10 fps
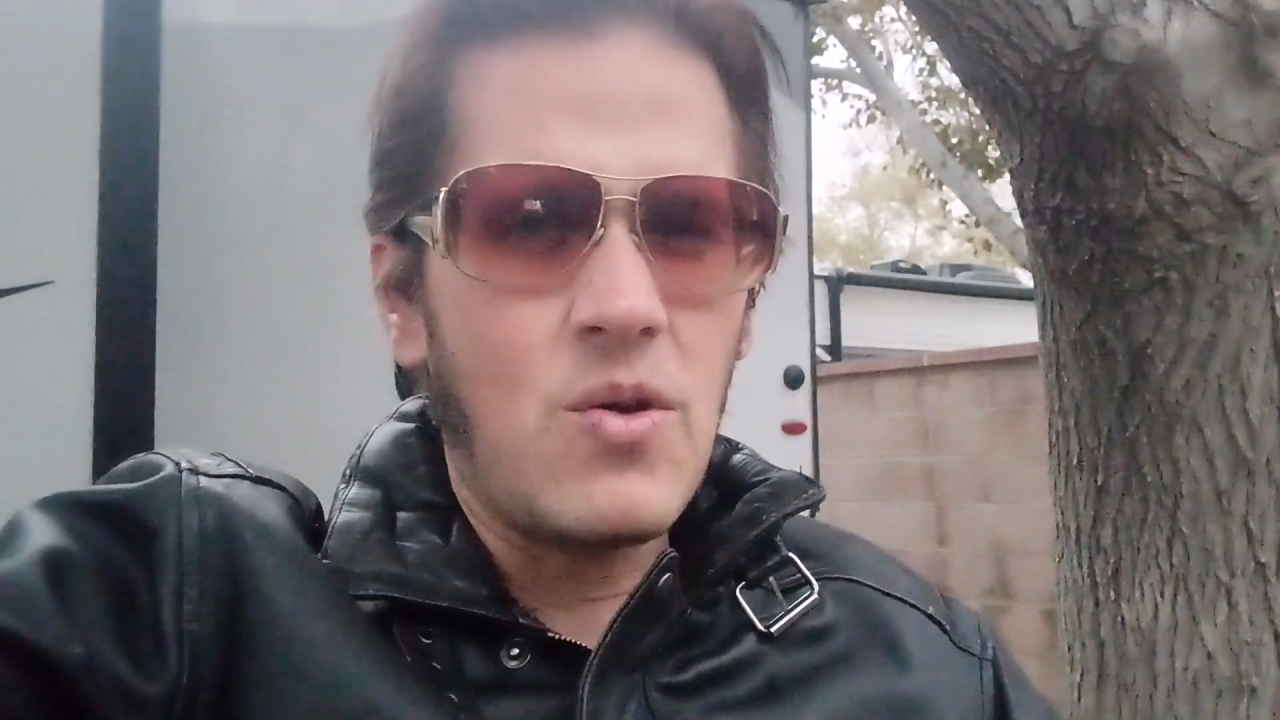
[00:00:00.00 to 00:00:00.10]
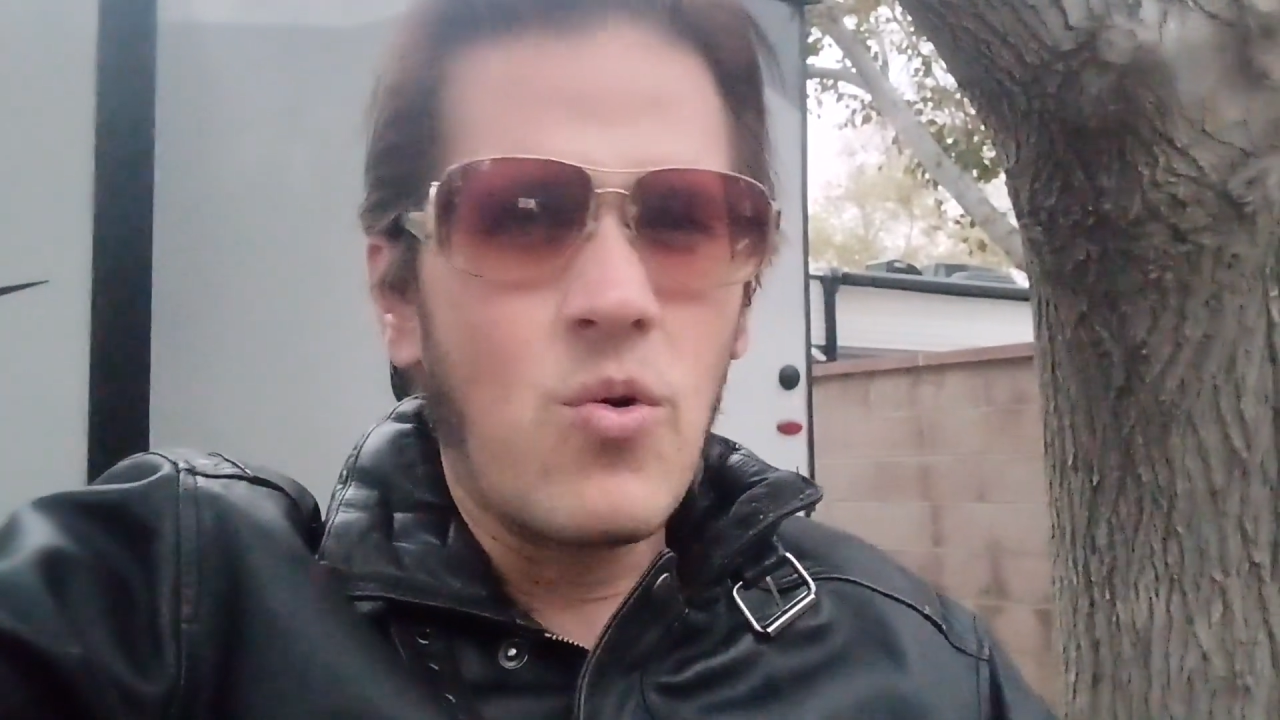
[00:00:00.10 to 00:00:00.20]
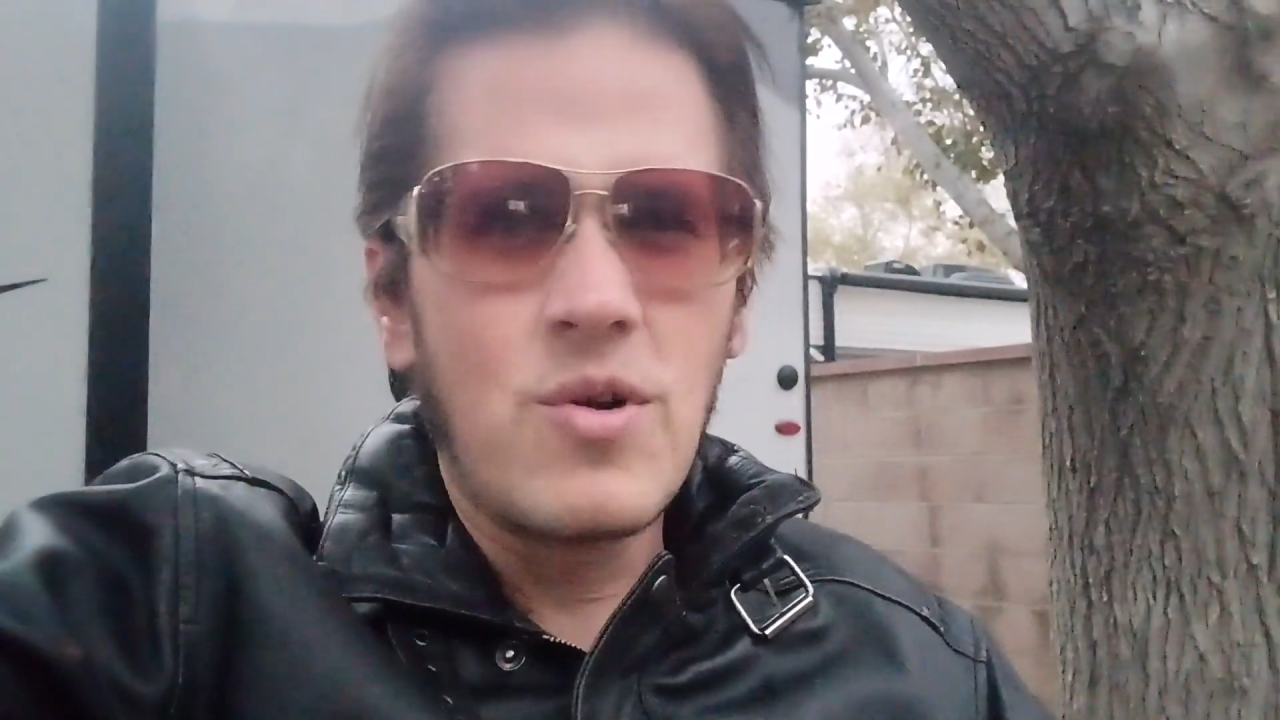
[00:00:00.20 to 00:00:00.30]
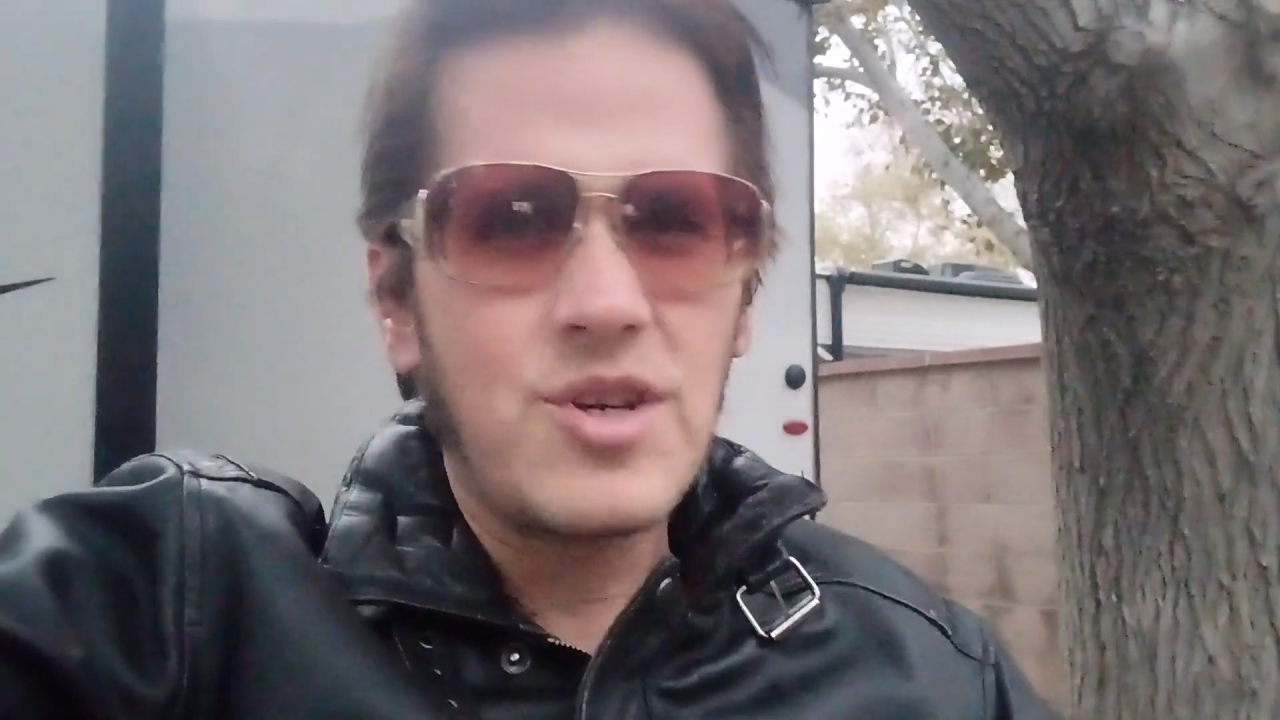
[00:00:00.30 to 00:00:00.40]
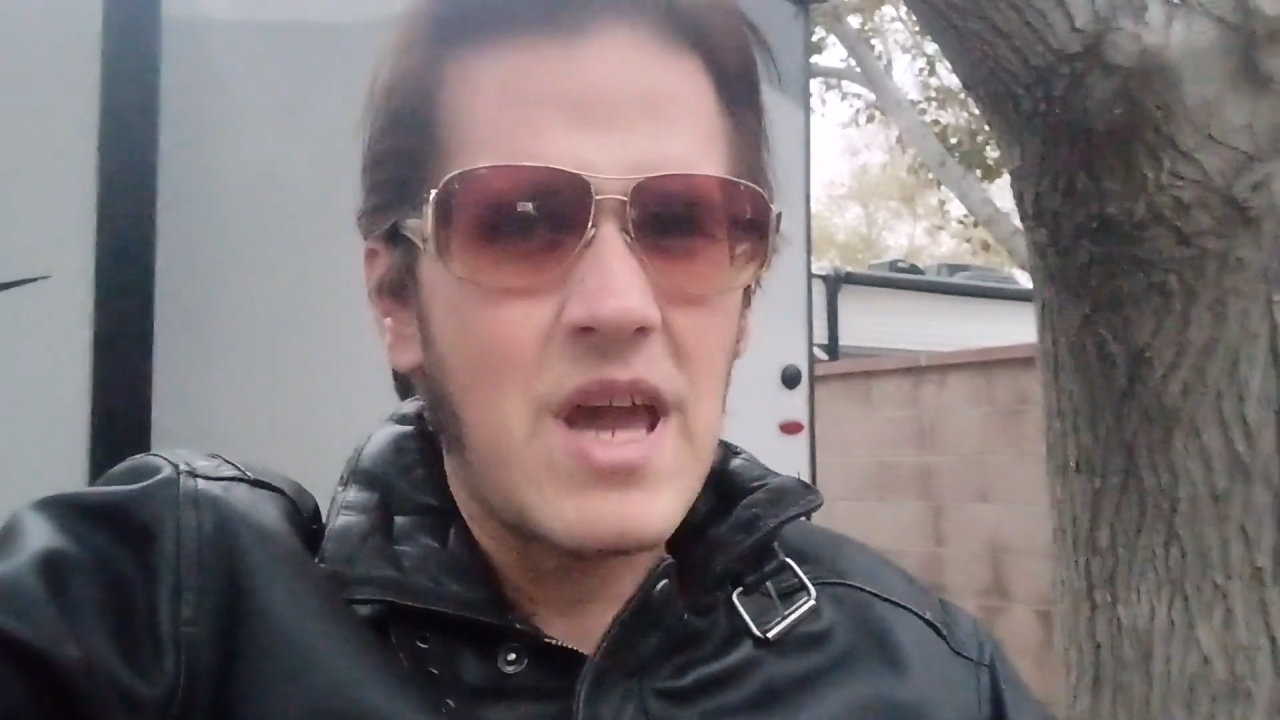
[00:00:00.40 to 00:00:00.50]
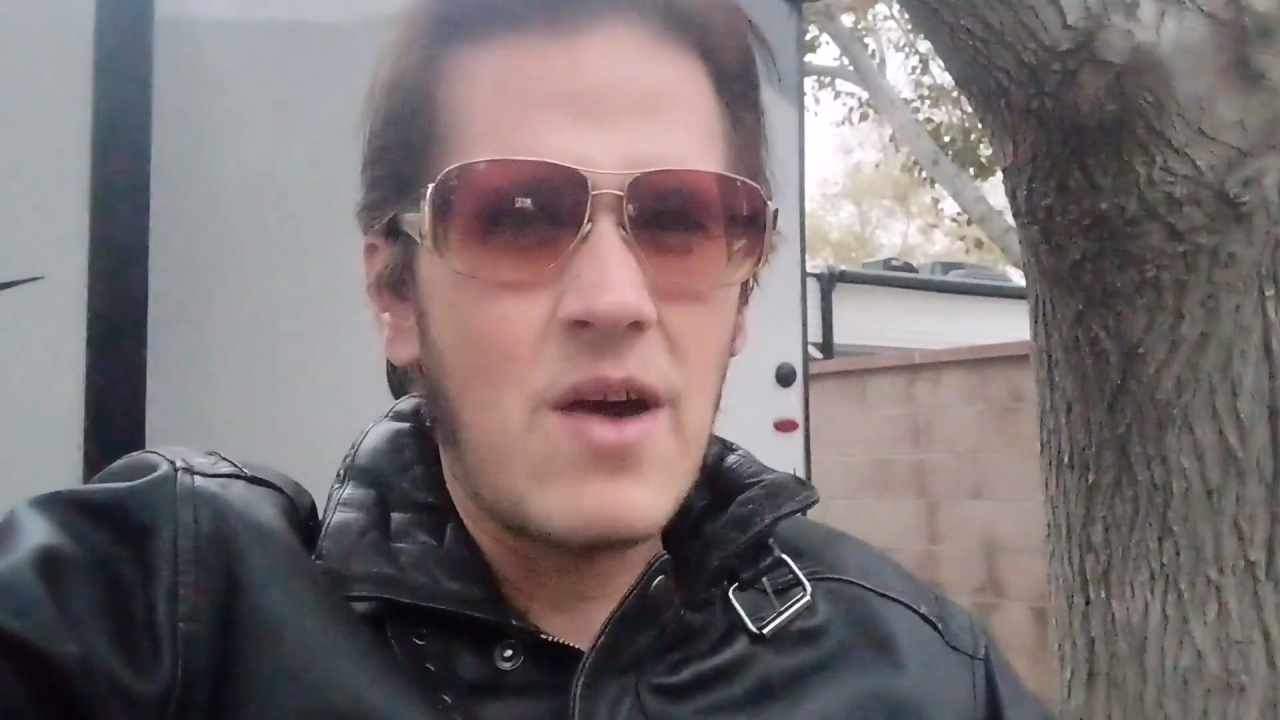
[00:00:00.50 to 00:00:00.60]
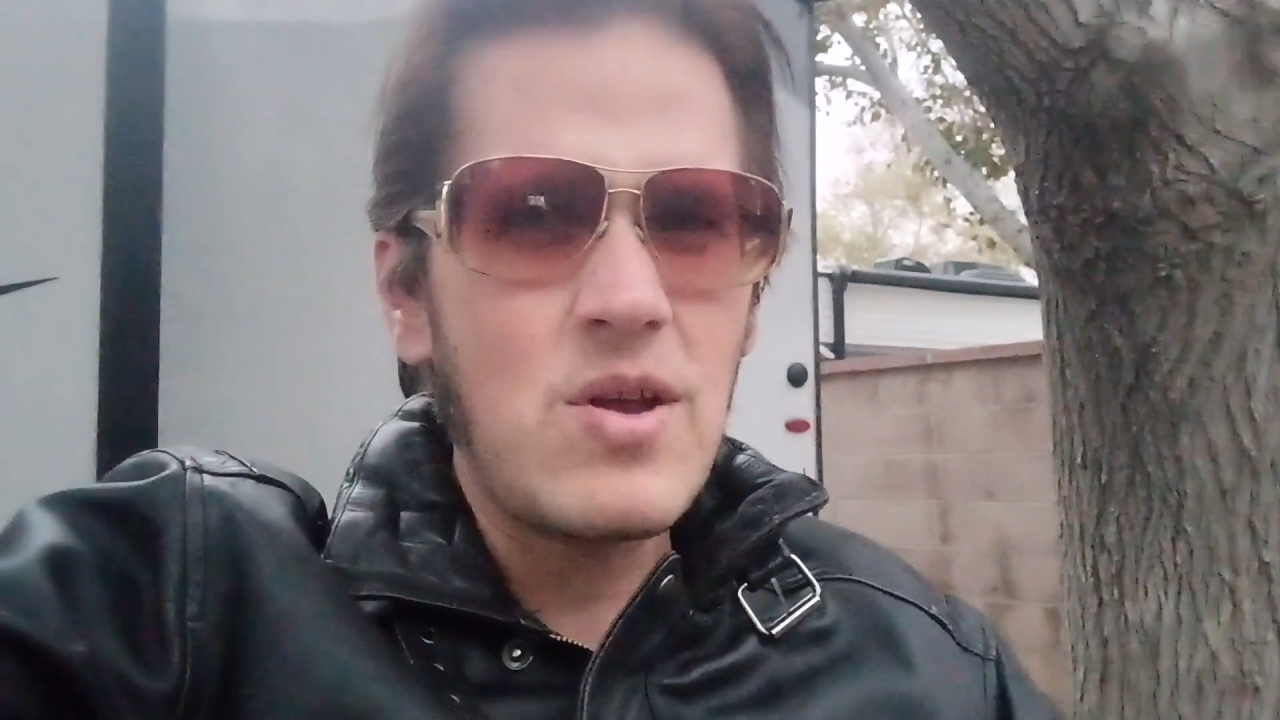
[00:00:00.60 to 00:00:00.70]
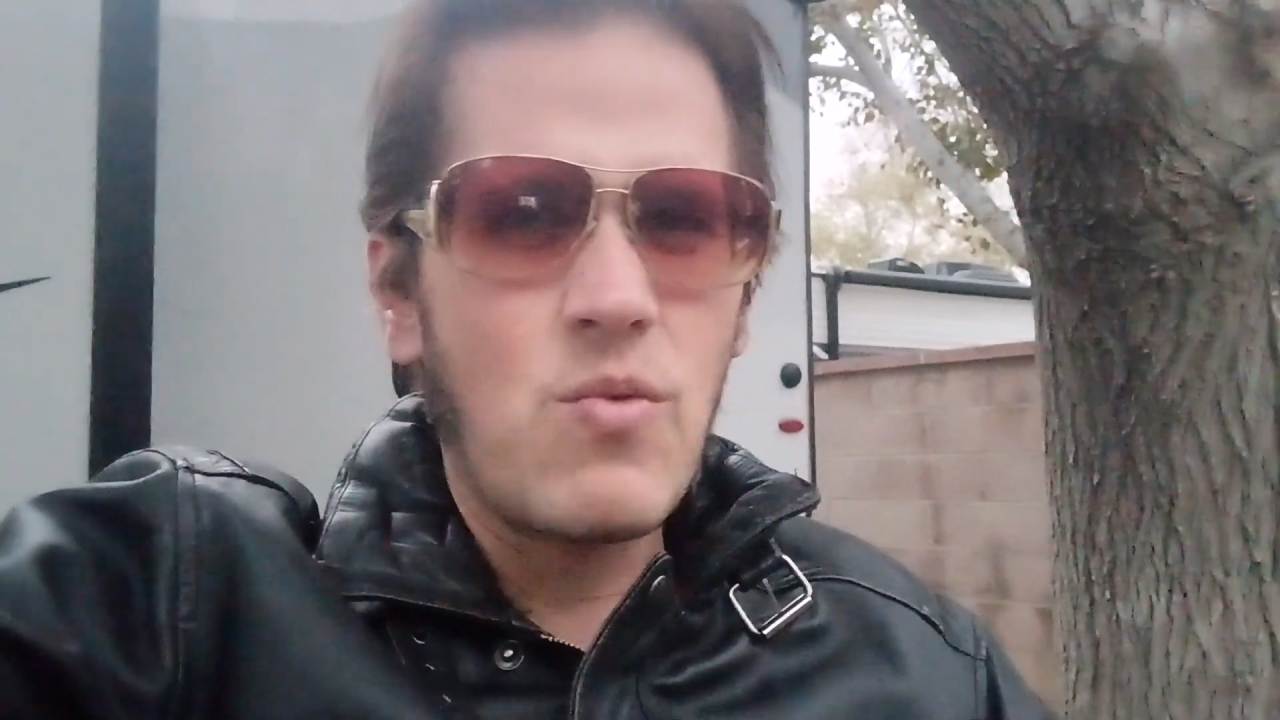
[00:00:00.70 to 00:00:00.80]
Orange County